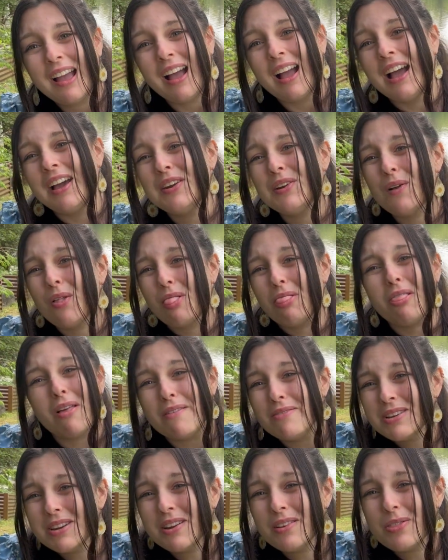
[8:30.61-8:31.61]
I don't
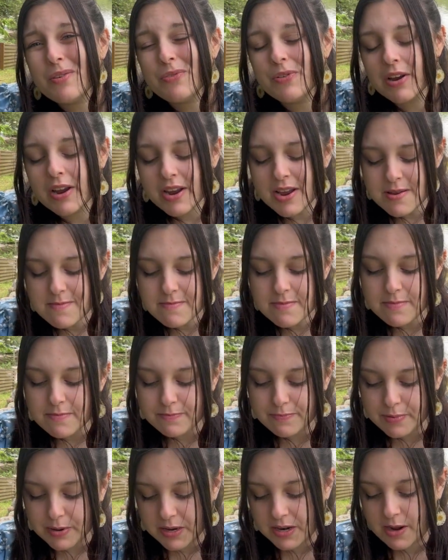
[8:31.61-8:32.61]
love it on the frame,
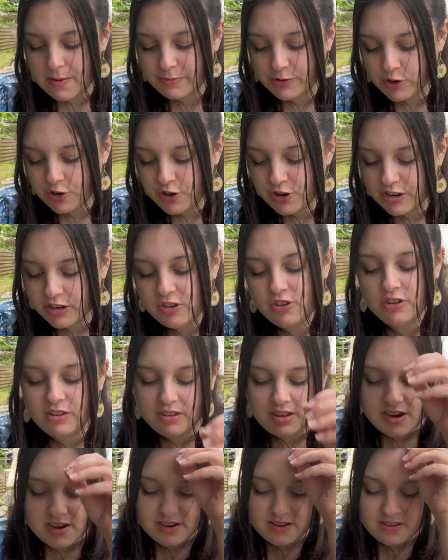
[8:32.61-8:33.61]
but I'm sure you can just
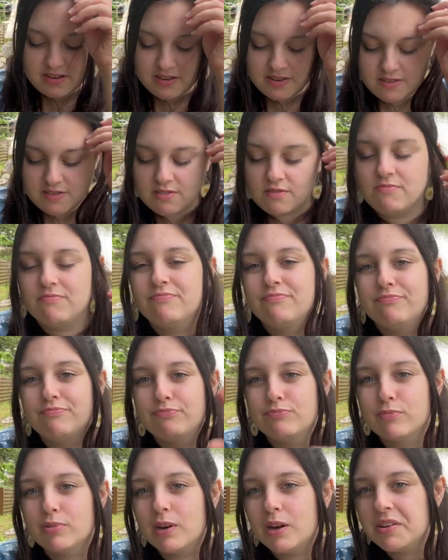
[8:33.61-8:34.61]
like, you know,
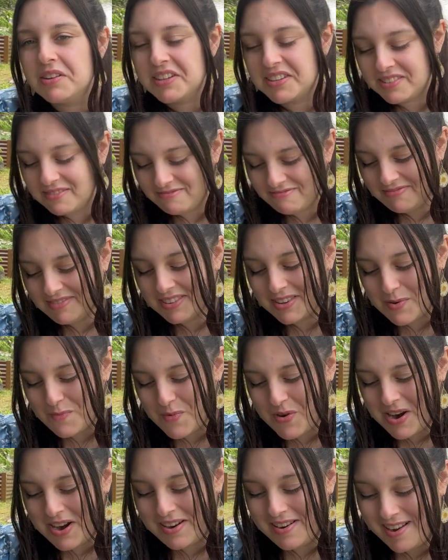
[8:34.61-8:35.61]
throw it
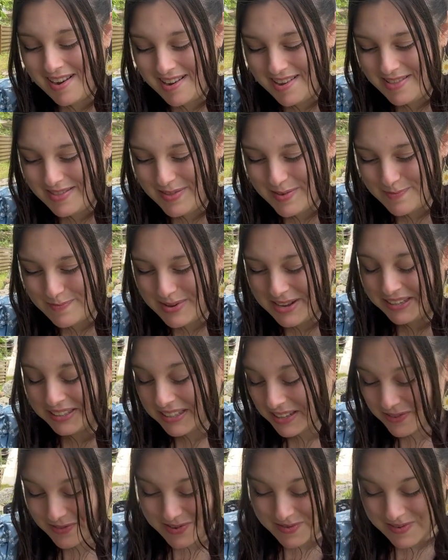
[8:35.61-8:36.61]
somewhere on the piece
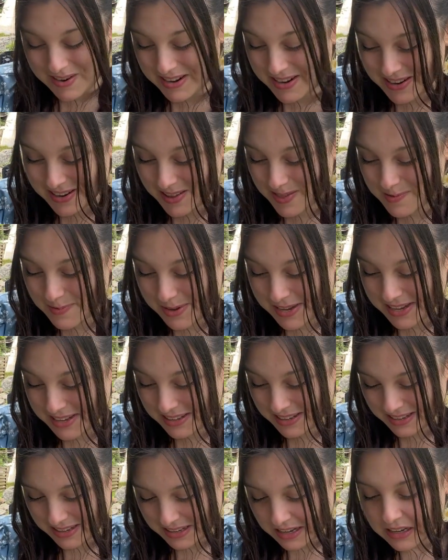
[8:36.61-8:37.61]
if you want it on the
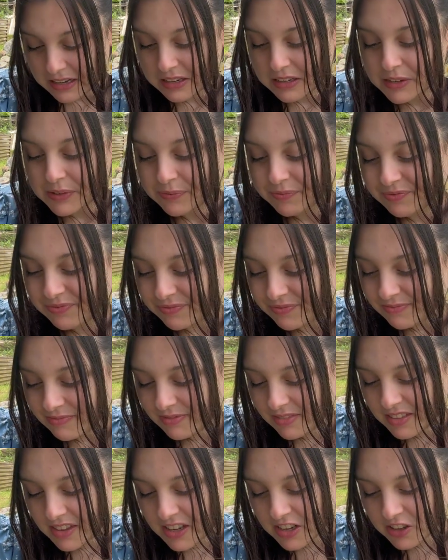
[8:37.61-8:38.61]
piece.
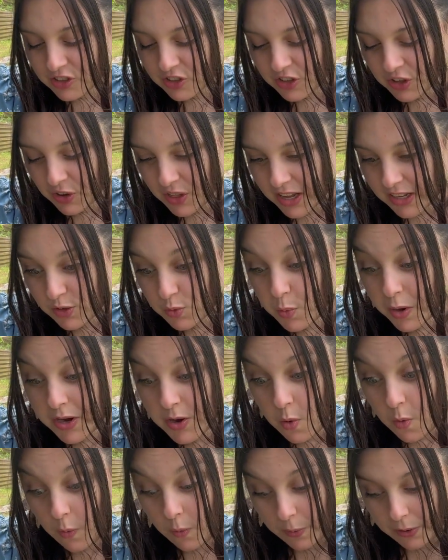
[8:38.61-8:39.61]
So that's White
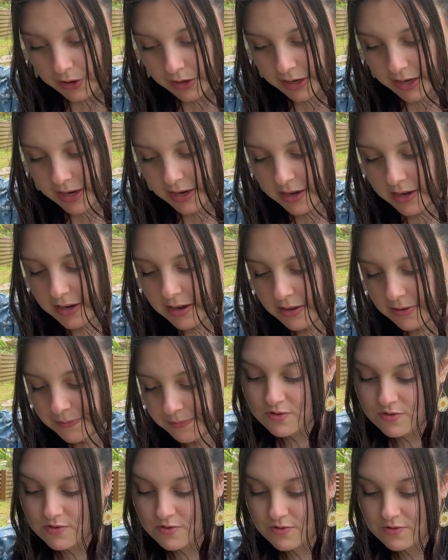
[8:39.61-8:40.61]
Orchid.
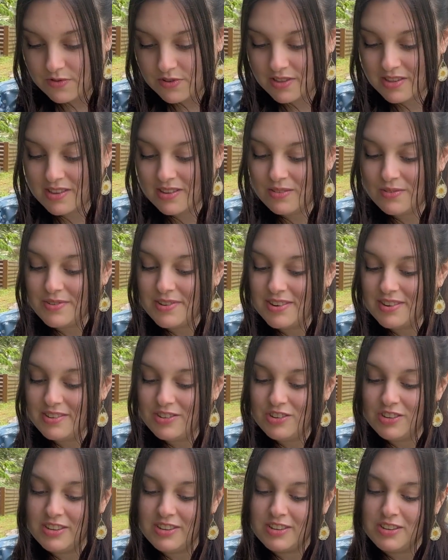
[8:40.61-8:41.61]
Ooh, this one is
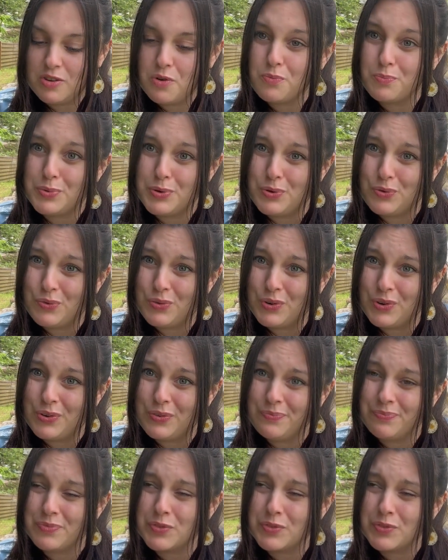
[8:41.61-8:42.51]
just so beautiful.